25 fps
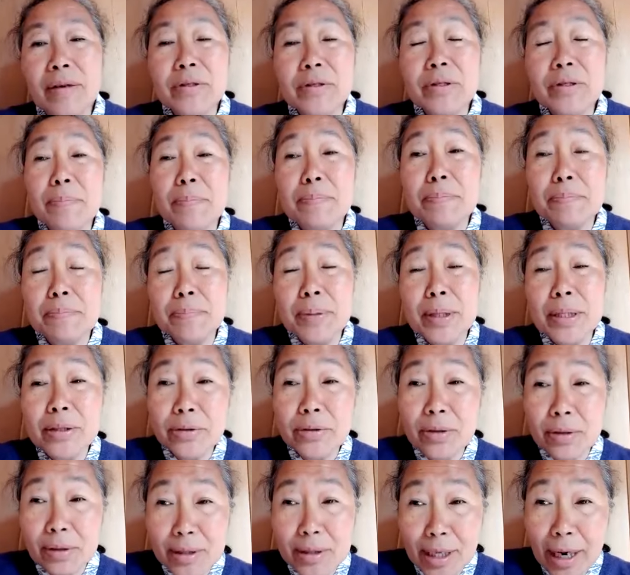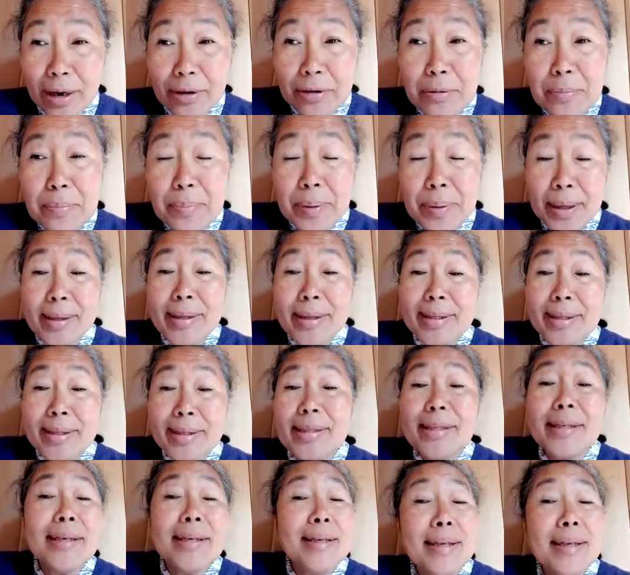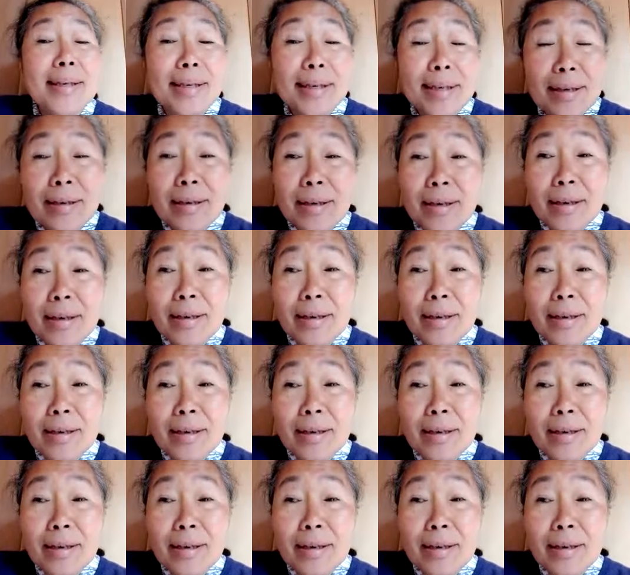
been doing tarot personally,